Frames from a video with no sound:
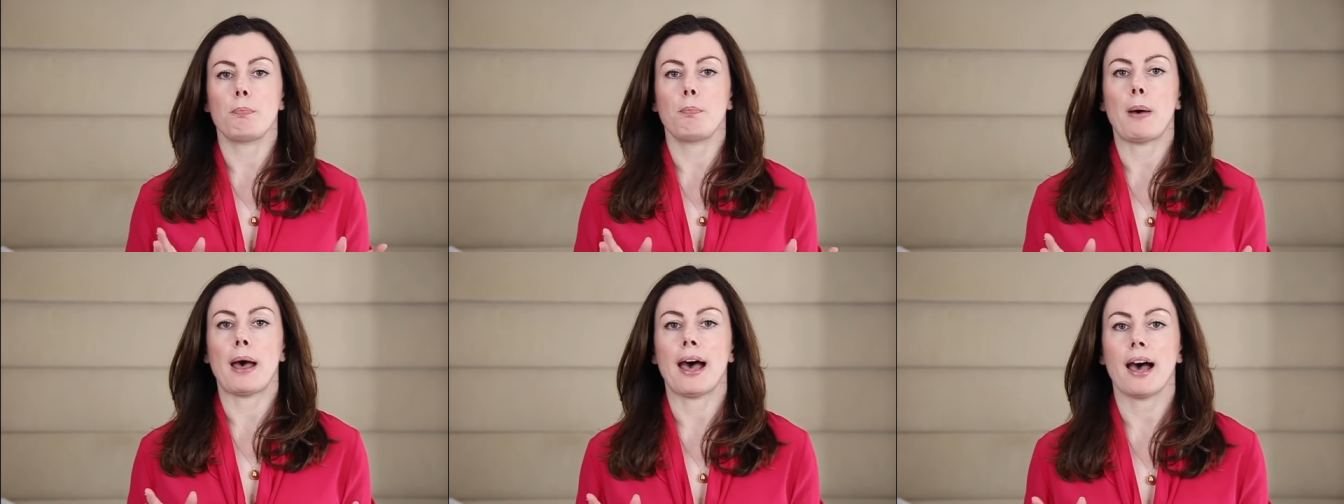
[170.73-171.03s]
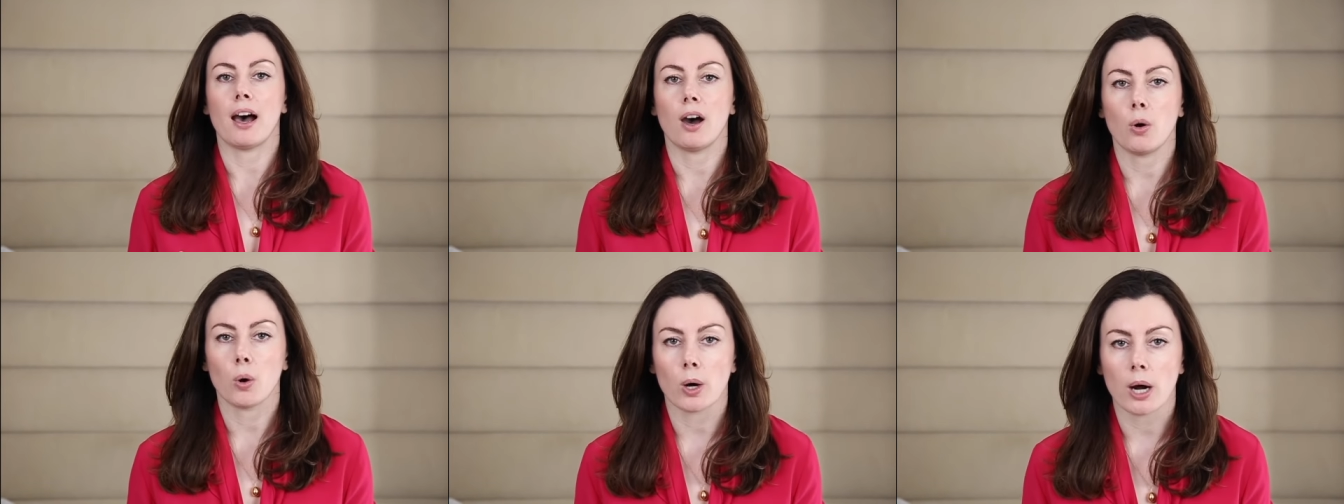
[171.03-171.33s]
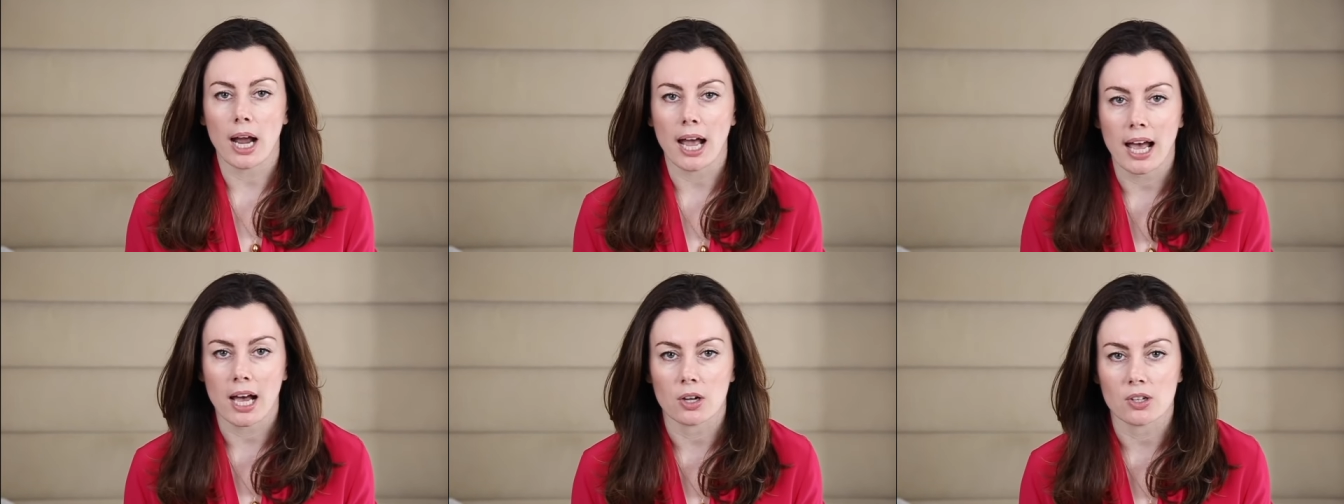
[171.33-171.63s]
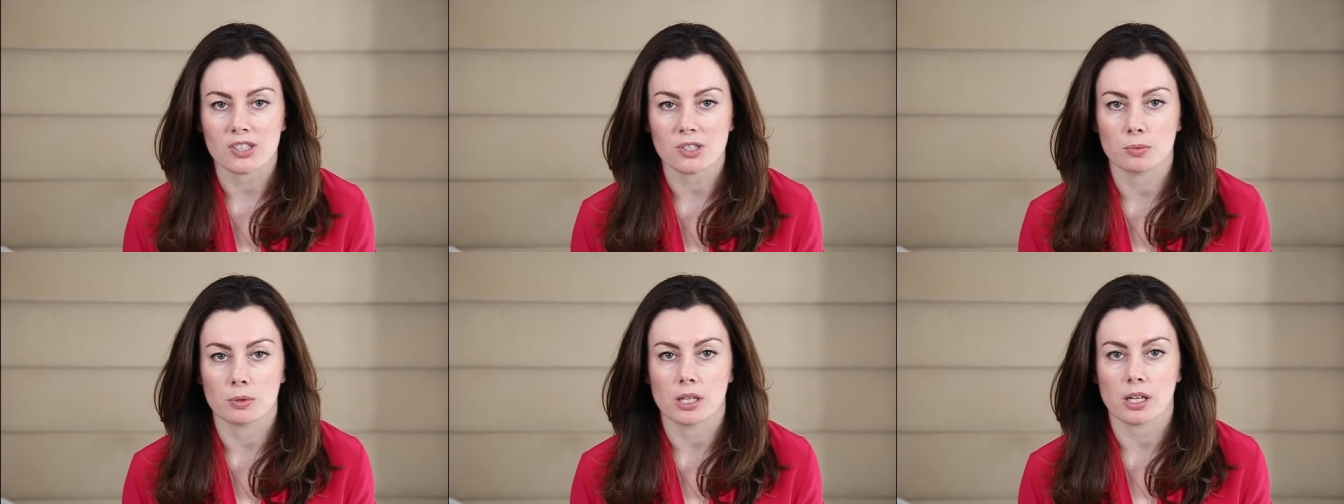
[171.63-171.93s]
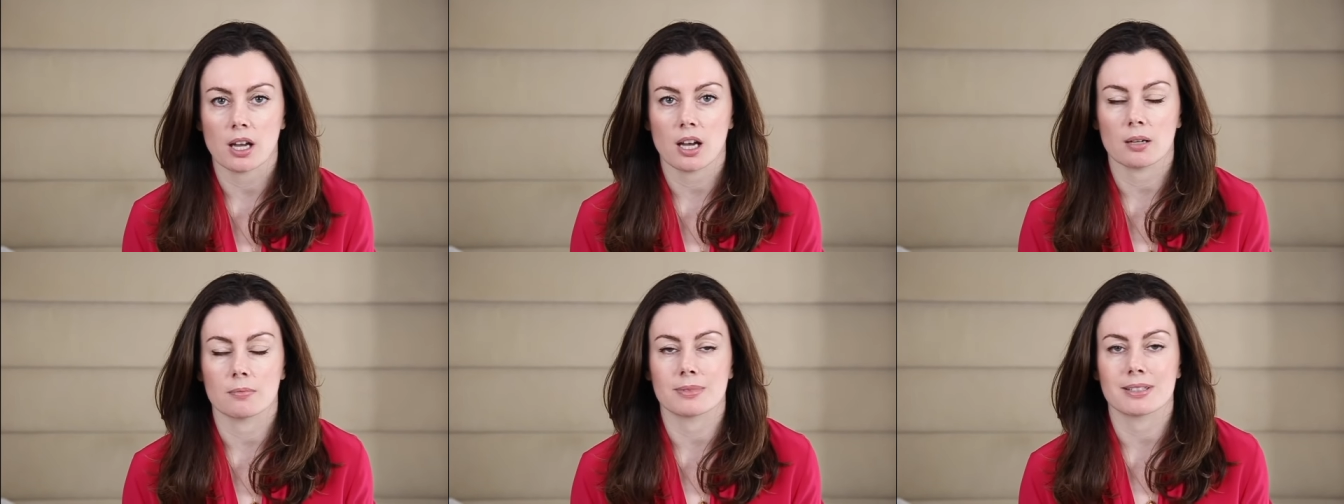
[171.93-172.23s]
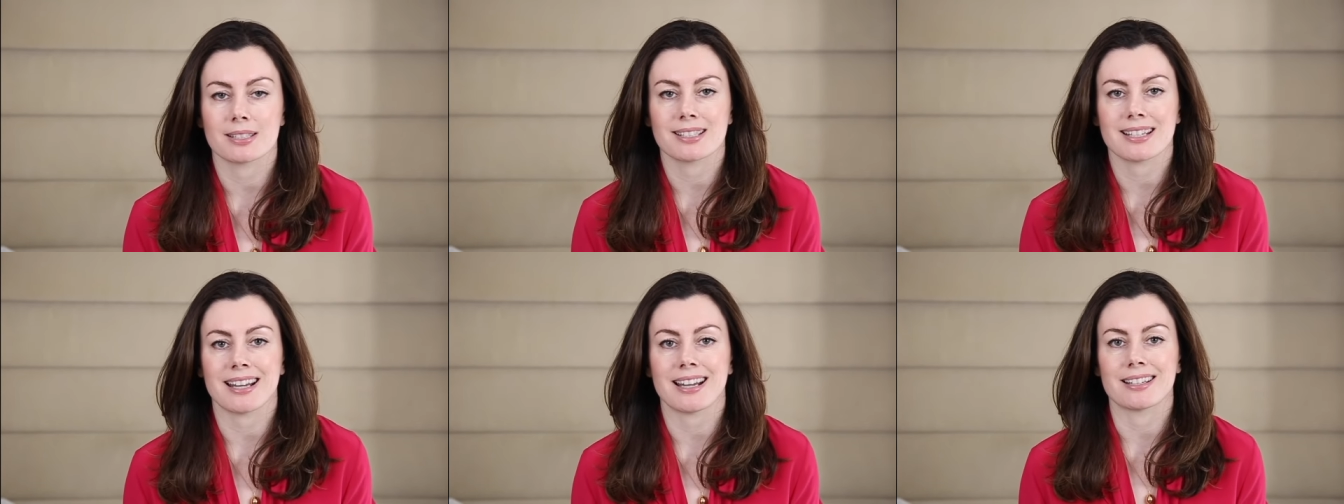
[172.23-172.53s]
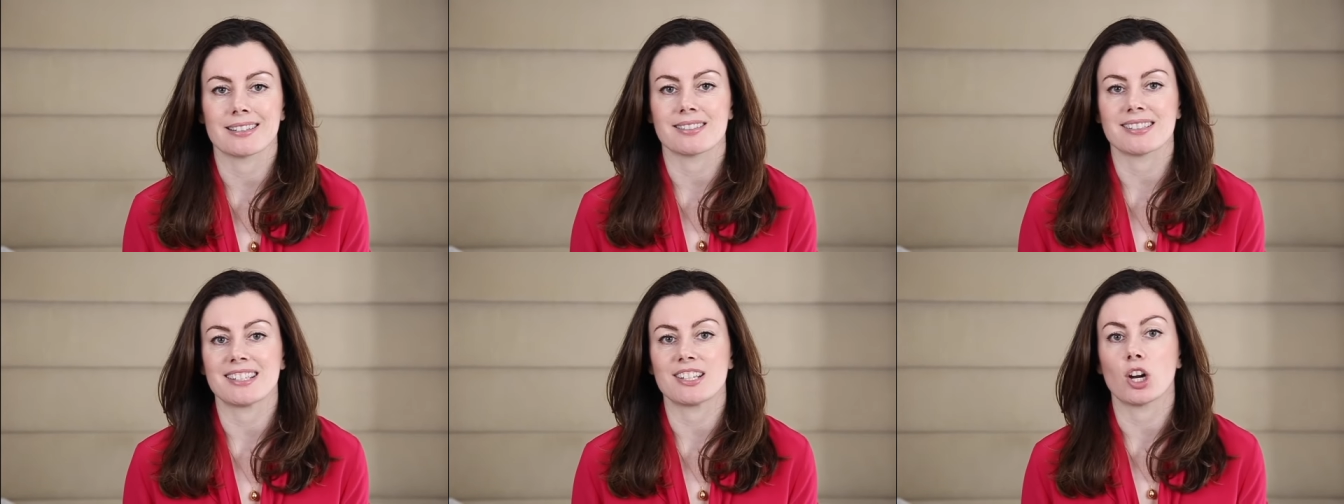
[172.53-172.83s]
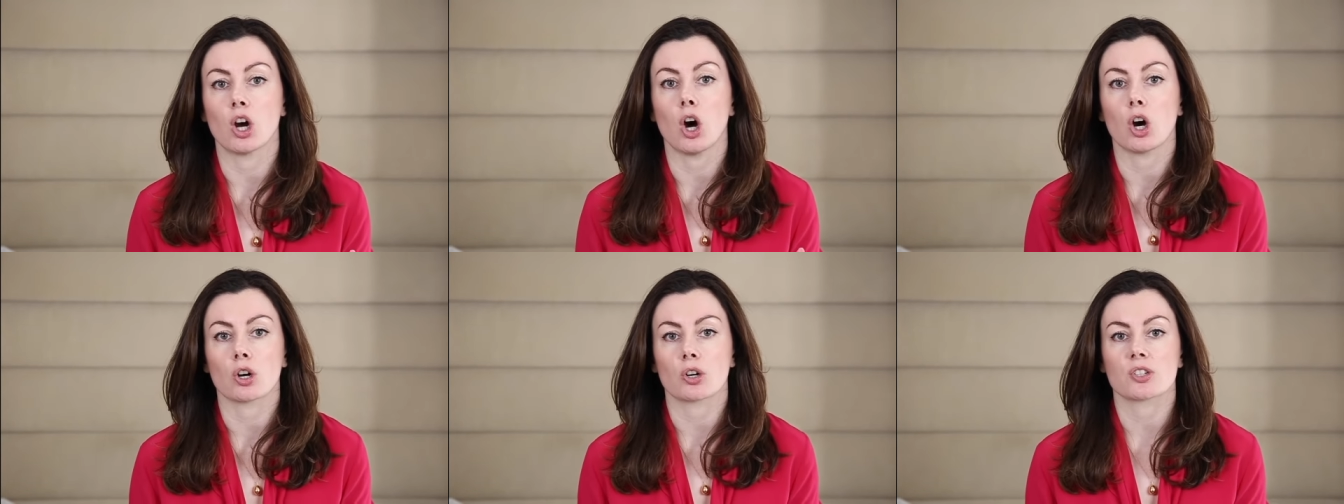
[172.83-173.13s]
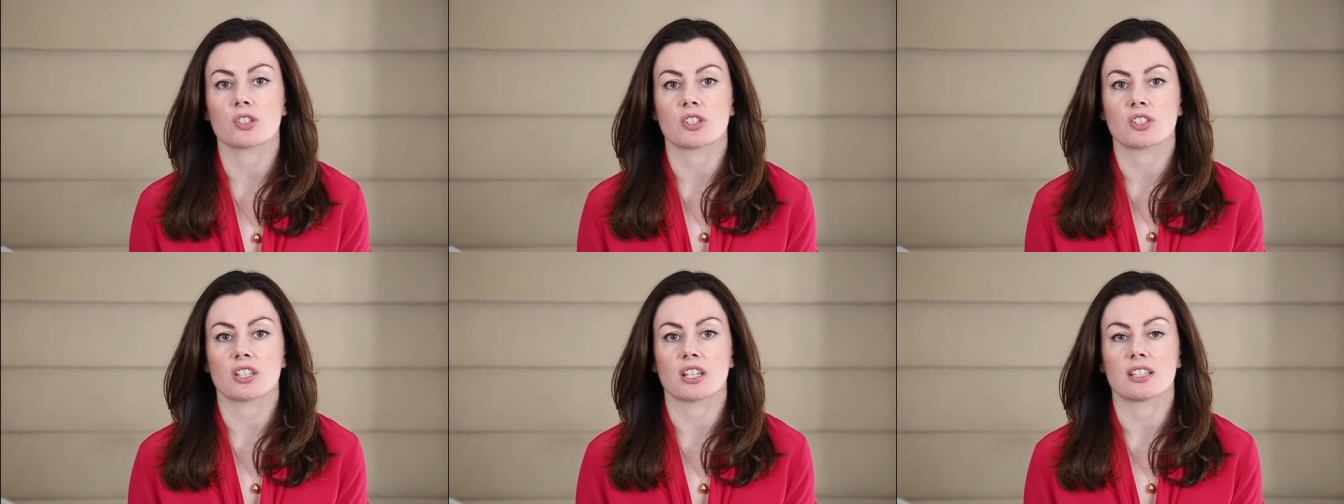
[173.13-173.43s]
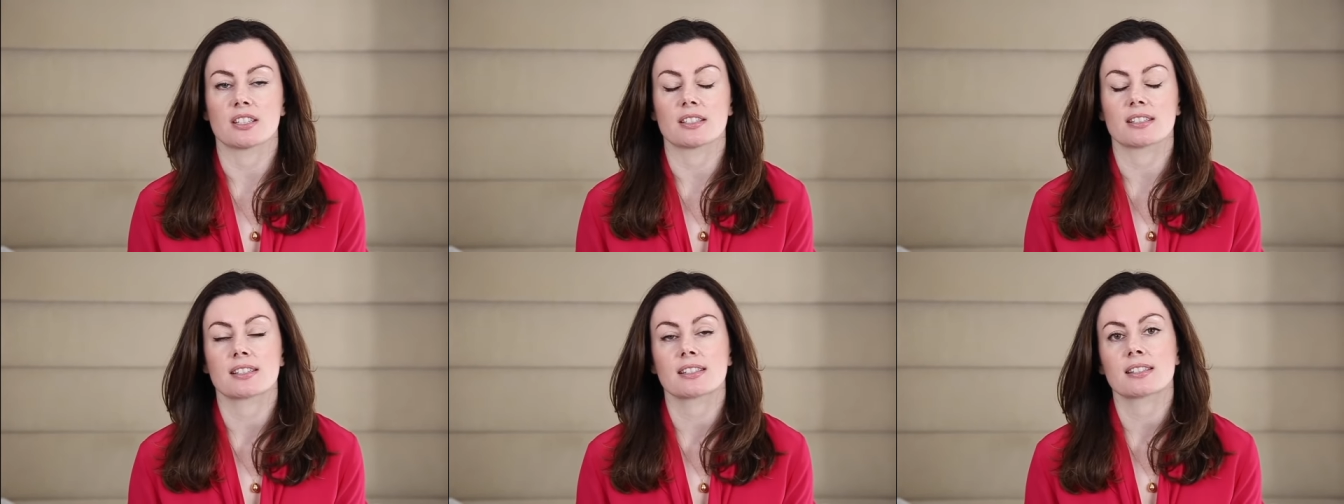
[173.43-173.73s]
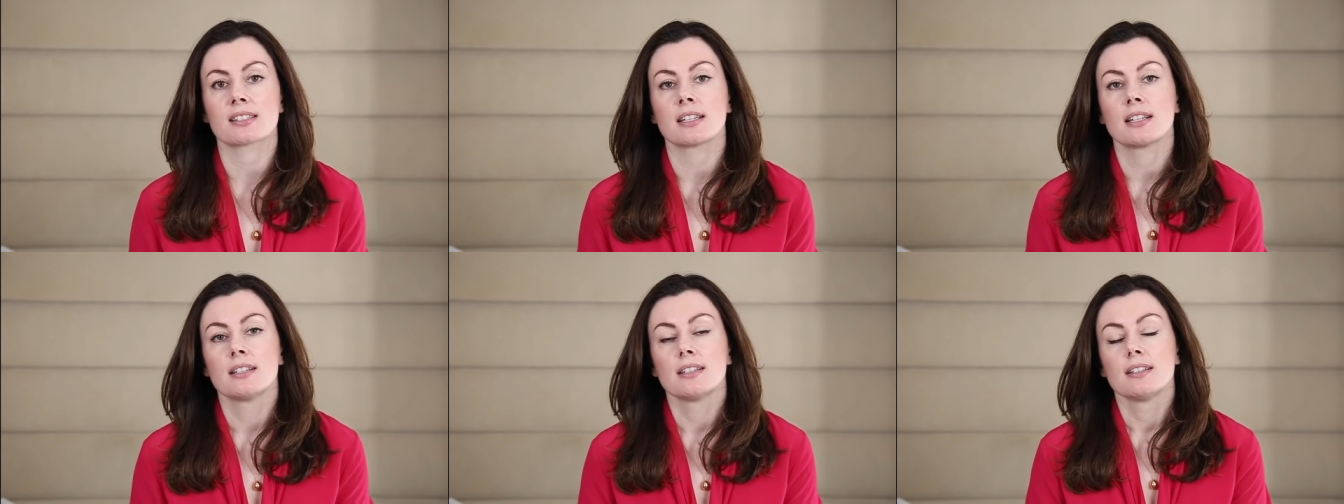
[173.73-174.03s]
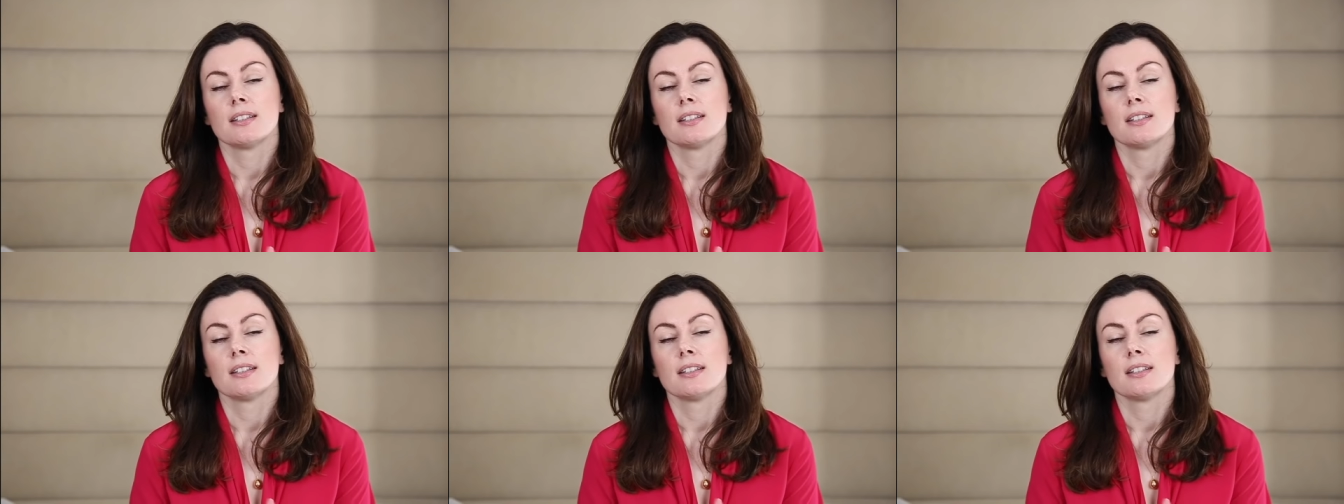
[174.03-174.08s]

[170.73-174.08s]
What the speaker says: powerhouse when it comes to antioxidants.